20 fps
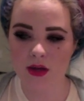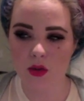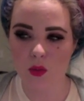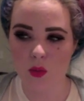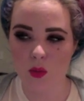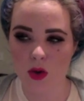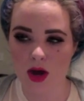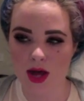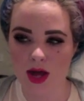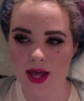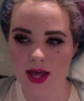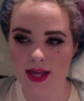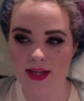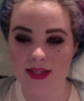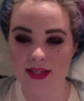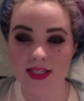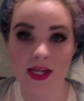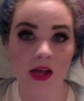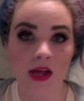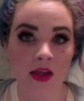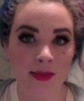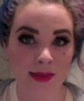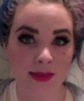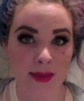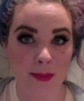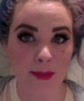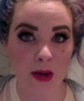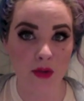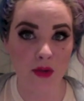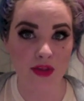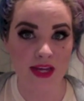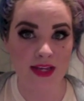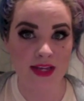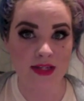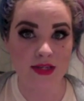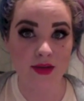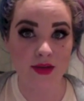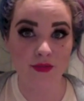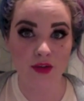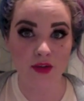was telling me about
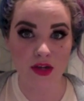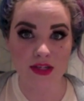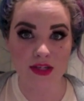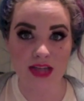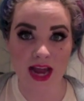these false